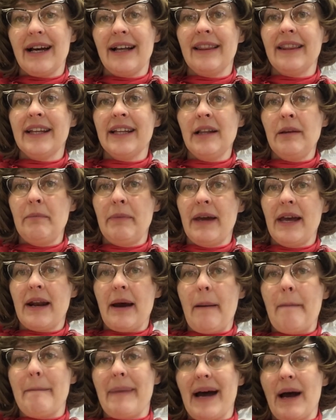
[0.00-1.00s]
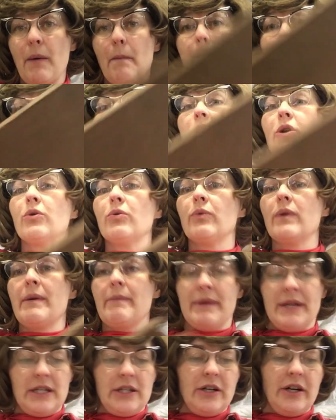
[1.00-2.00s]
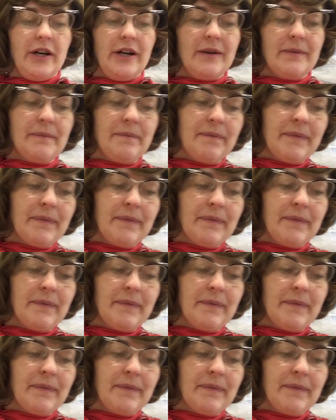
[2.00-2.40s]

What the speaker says: a little bit about perimeter.